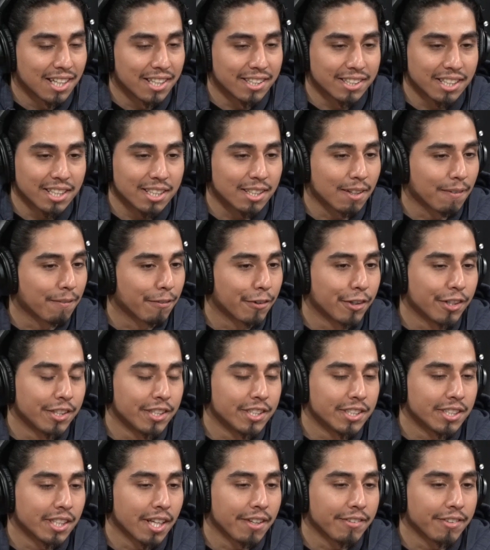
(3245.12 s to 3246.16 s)
I think the
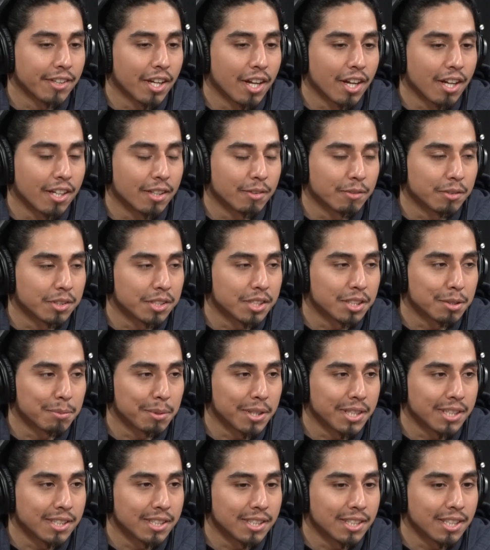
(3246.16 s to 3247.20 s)
furthest I've gone was to Bay